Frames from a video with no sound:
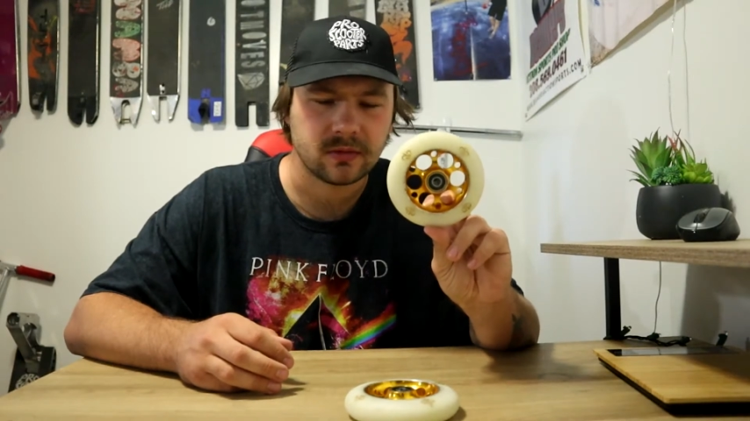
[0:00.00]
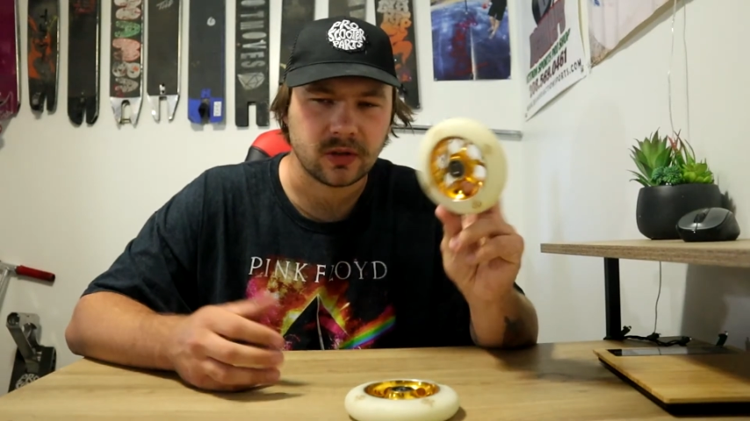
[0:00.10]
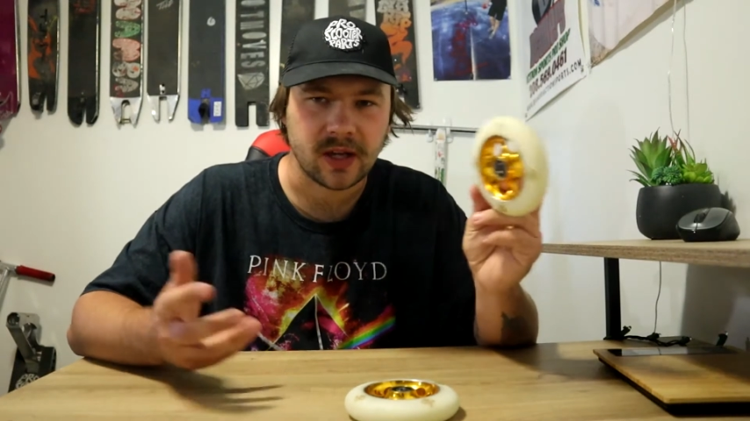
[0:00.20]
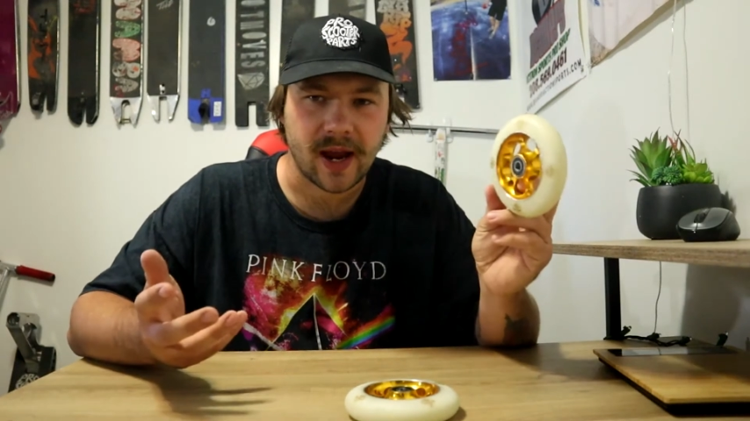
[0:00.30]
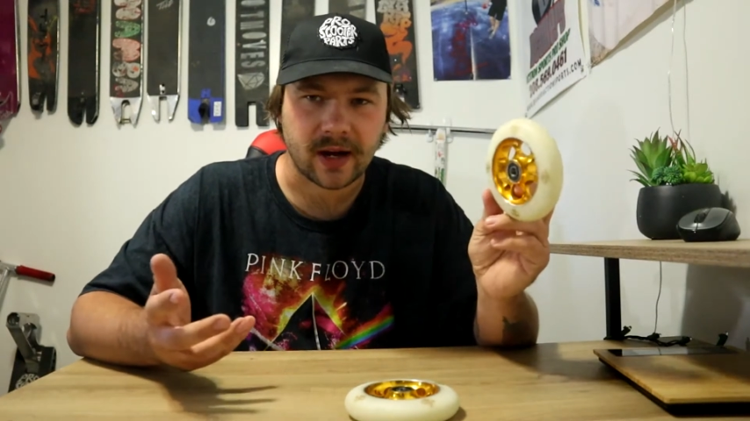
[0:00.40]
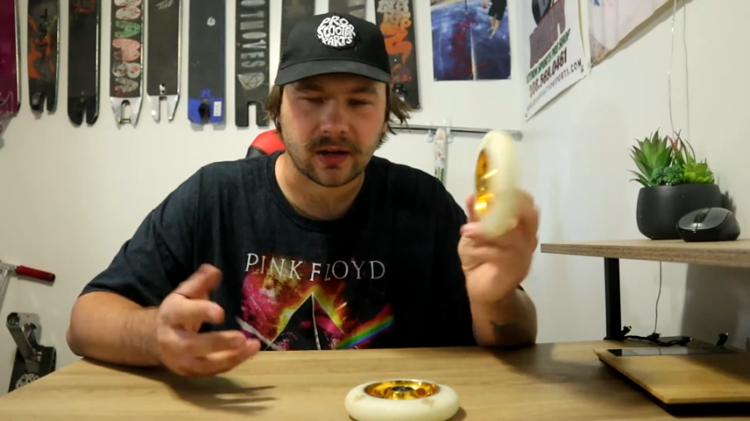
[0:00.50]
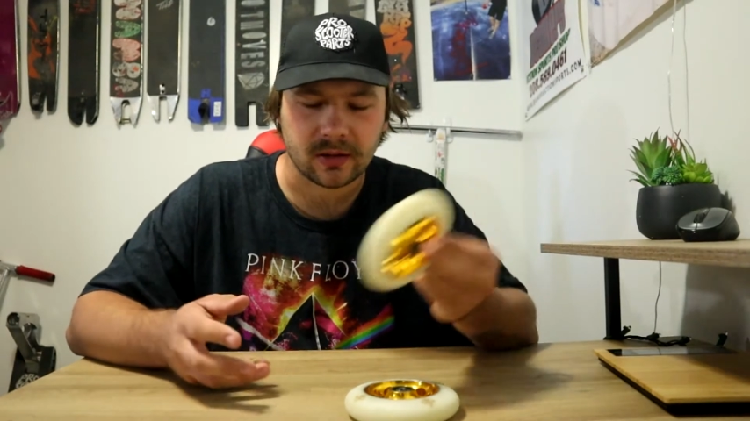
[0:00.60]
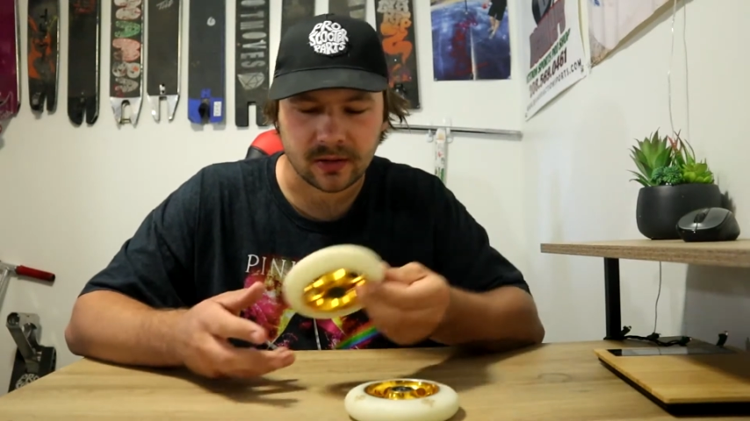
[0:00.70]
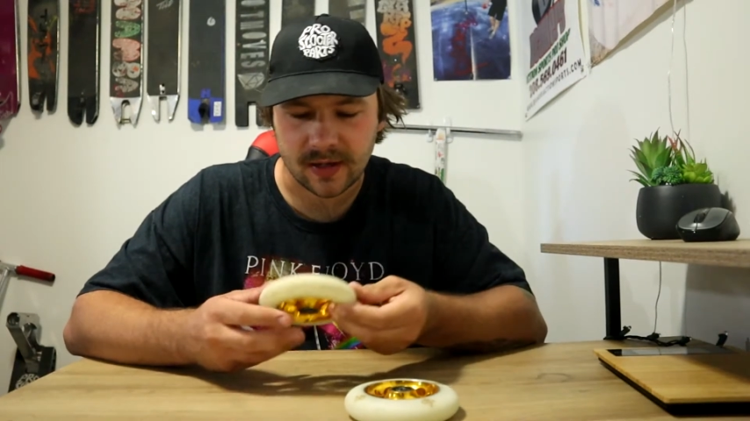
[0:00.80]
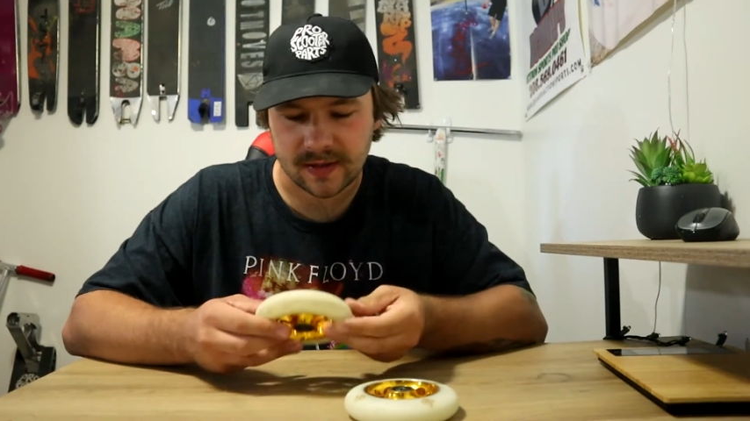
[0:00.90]
Yak
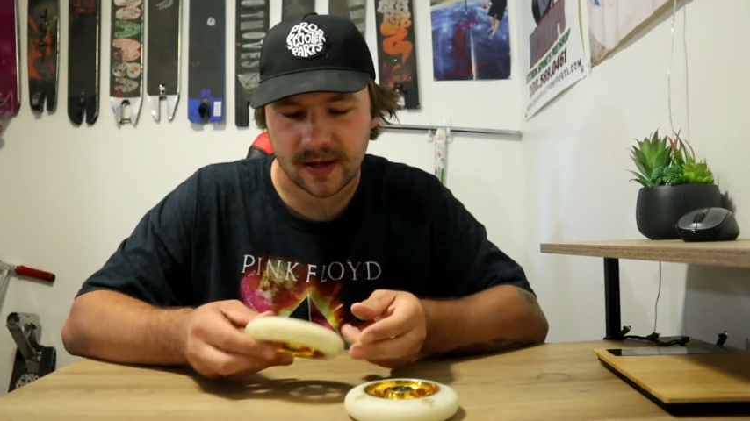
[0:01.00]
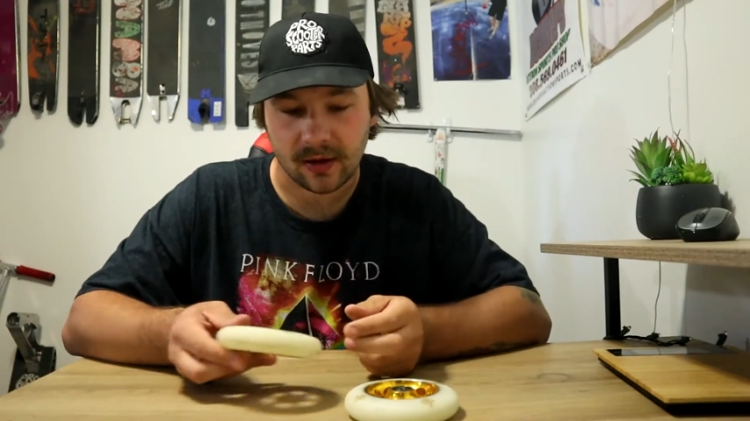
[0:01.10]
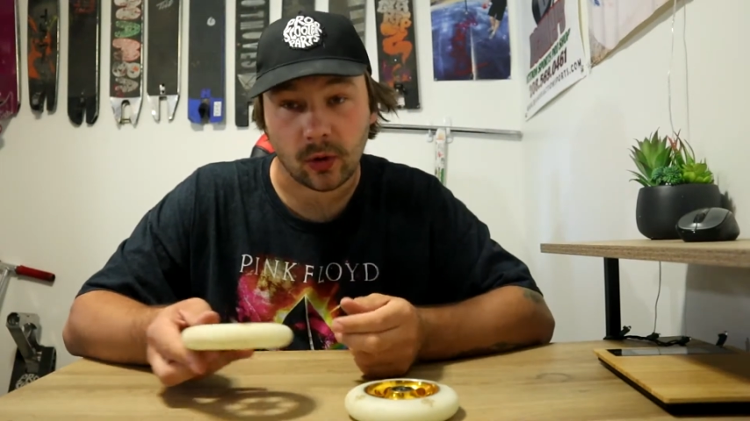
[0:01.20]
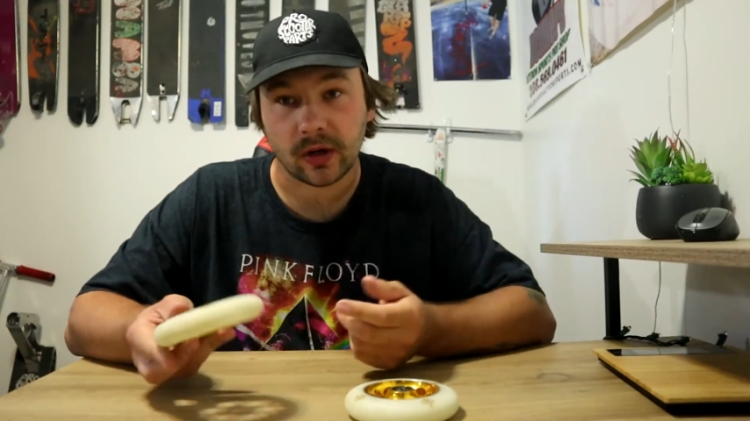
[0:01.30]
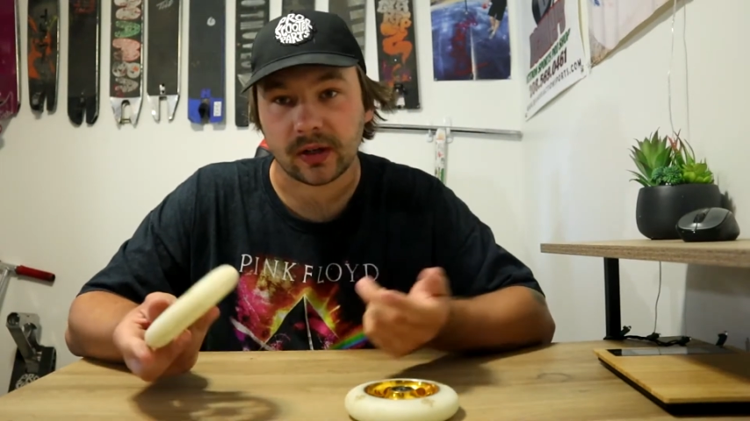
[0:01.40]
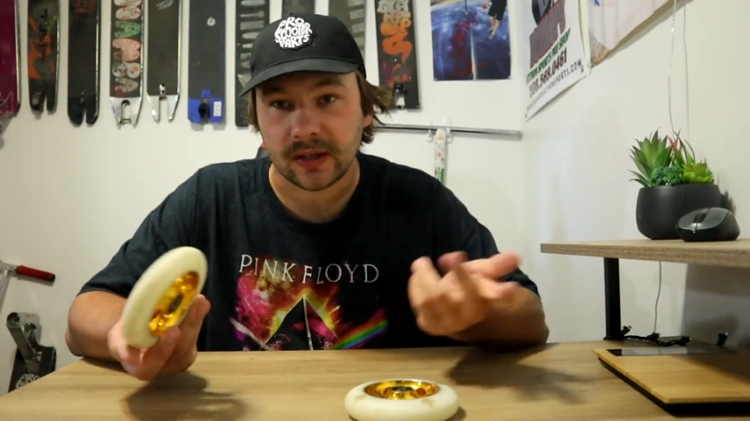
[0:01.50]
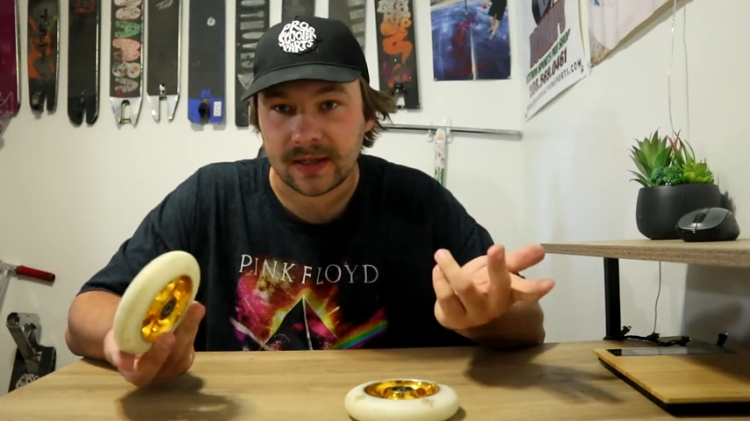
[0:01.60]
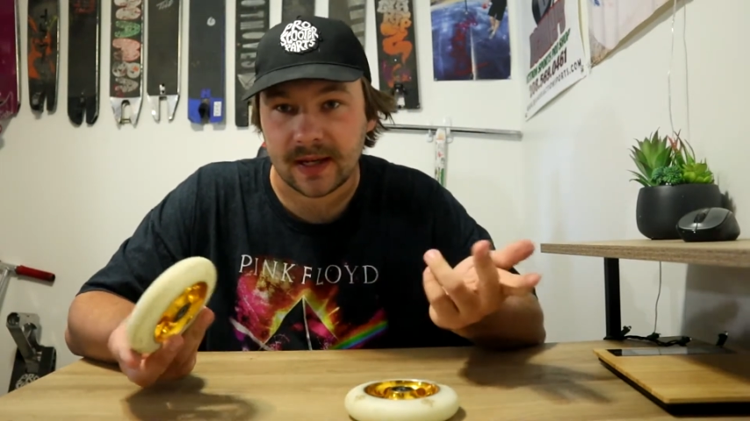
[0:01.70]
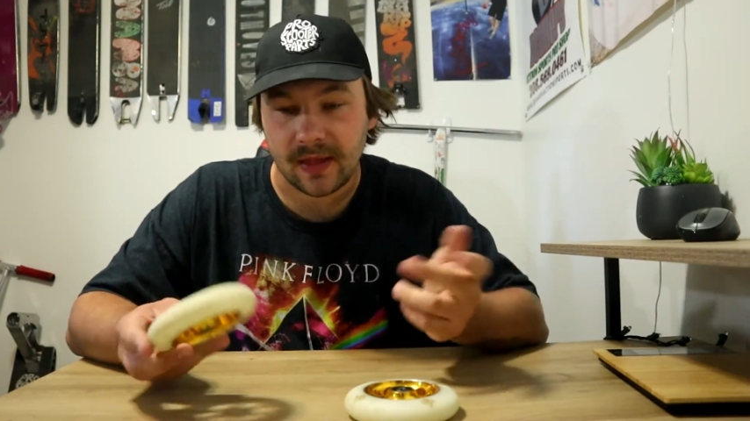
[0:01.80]
does that, or did